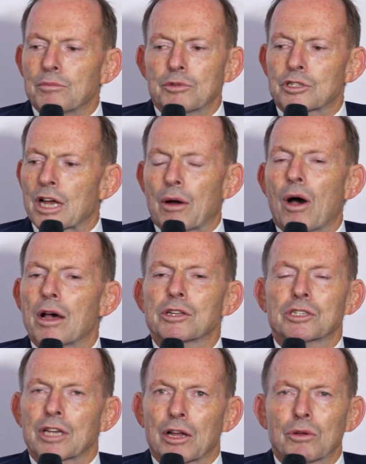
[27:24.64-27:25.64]
So
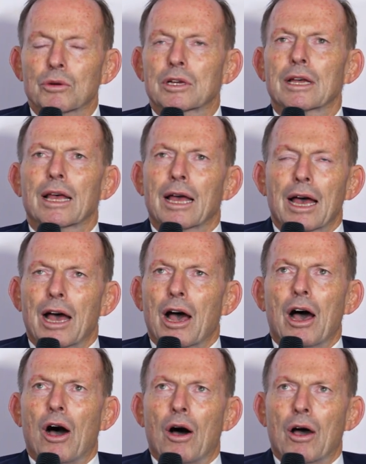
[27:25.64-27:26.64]

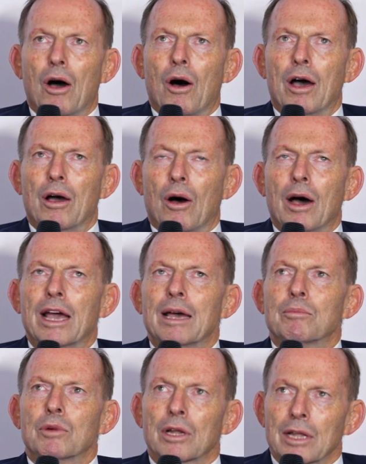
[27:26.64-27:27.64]
I
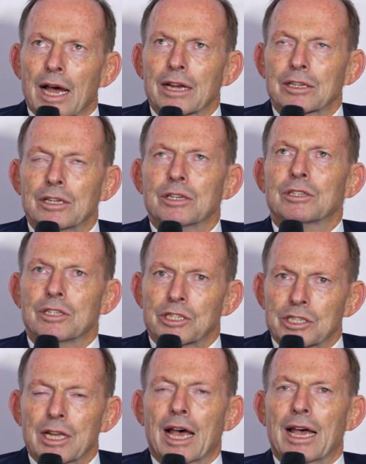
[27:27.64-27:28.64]
am reluctant to
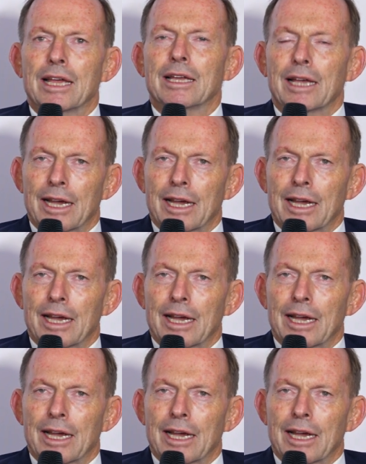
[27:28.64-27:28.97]
say